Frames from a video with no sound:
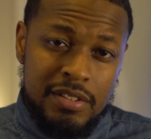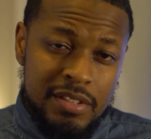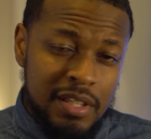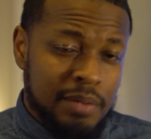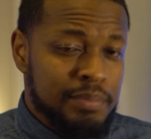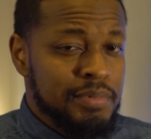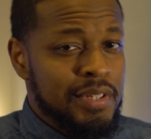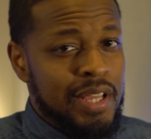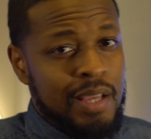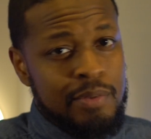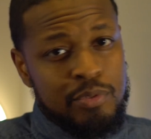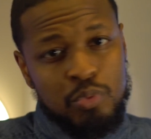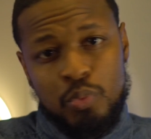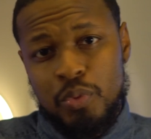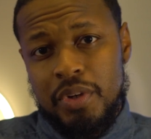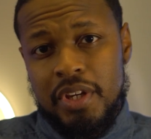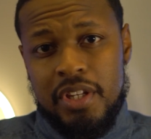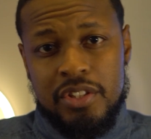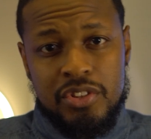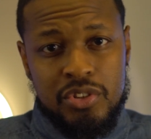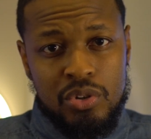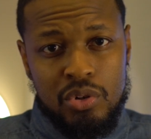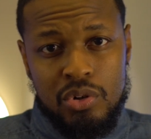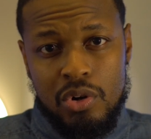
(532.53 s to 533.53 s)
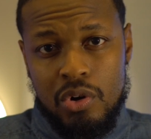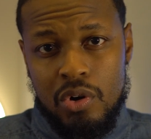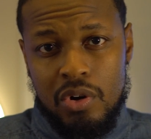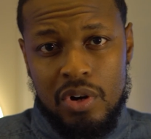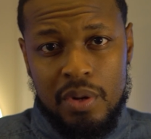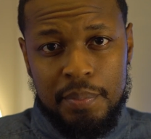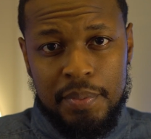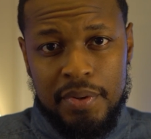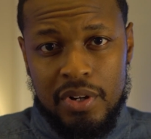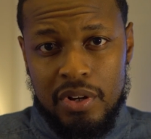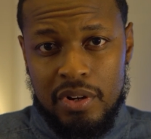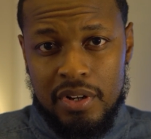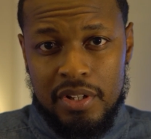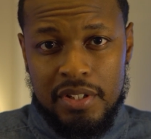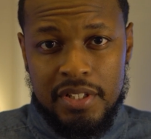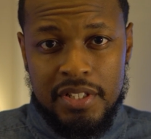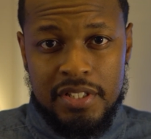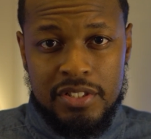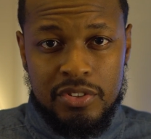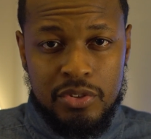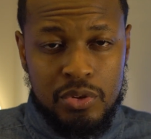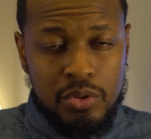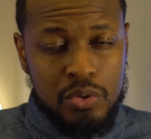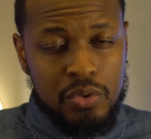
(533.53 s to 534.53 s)
Sometimes we get so caught up in all of
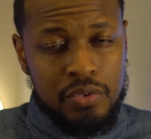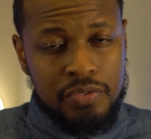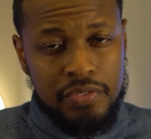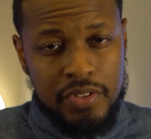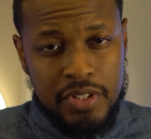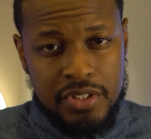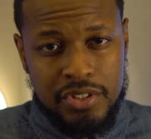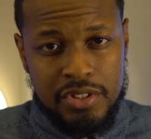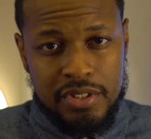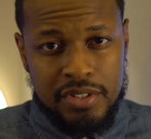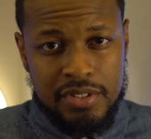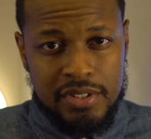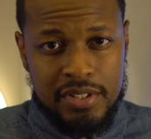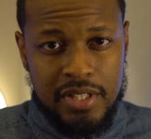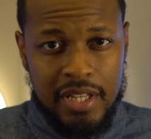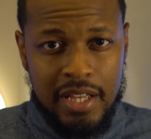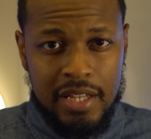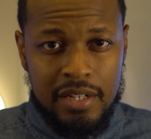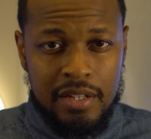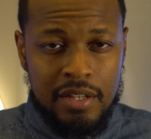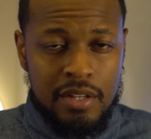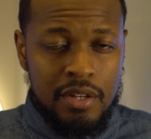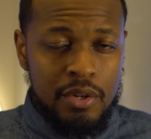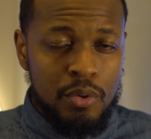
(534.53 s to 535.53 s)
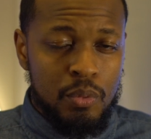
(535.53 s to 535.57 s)
these cool features that